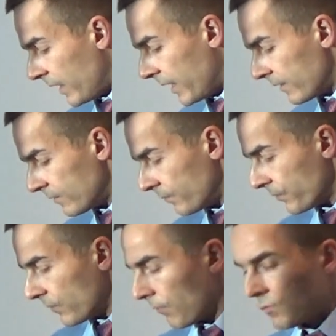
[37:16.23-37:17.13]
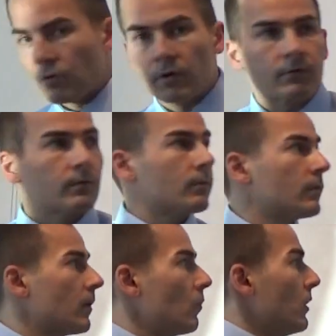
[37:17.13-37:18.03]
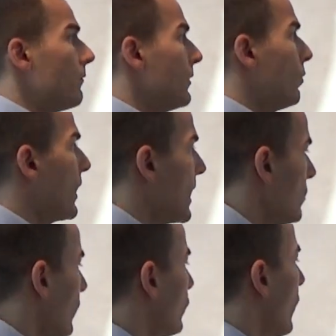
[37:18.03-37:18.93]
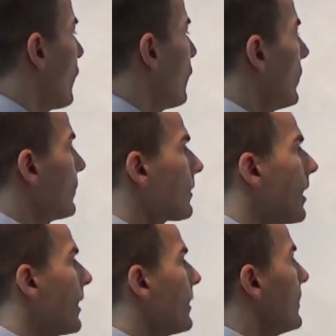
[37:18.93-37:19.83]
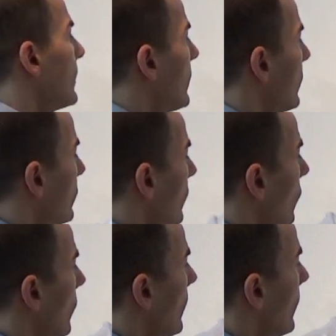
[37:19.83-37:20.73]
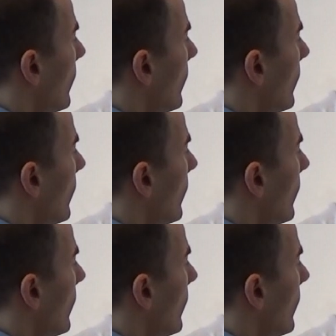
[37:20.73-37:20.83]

And of course, if we can do this for the first guy here, so